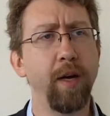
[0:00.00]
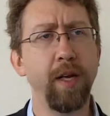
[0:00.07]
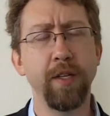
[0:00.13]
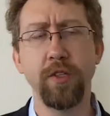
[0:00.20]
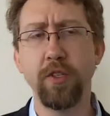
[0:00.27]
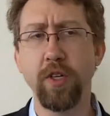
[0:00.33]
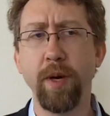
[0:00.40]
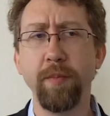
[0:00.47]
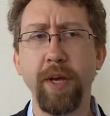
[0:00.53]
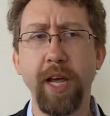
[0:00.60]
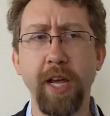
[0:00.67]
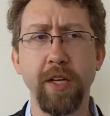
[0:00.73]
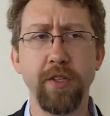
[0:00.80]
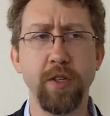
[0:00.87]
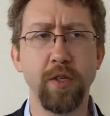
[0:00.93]
In some
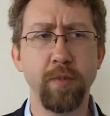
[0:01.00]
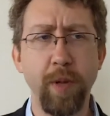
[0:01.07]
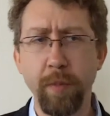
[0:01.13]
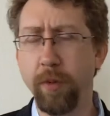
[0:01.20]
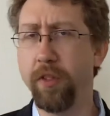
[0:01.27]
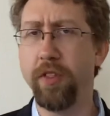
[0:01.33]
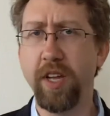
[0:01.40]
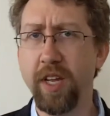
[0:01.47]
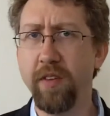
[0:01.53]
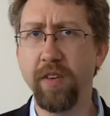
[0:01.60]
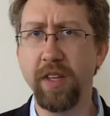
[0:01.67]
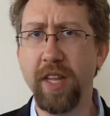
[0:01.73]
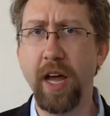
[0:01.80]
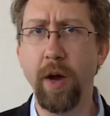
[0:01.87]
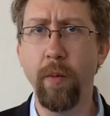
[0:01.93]
cases, people think
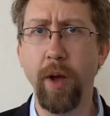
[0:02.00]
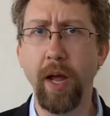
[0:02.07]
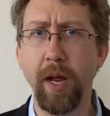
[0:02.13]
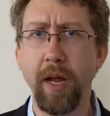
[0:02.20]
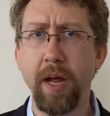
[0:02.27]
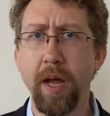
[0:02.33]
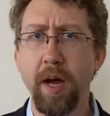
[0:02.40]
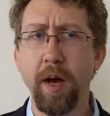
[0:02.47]
of it that way.